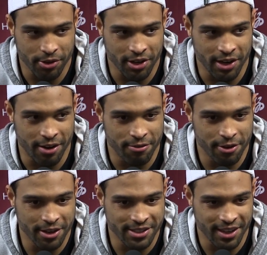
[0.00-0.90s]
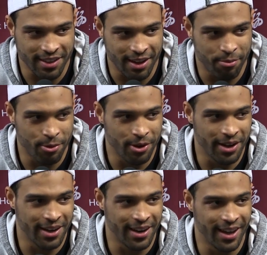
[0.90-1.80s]
looking out for us at that
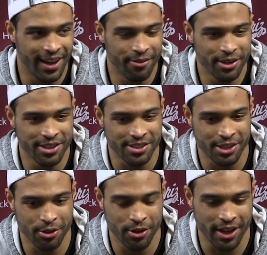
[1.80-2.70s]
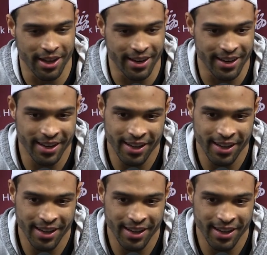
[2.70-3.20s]
point, and we just knew that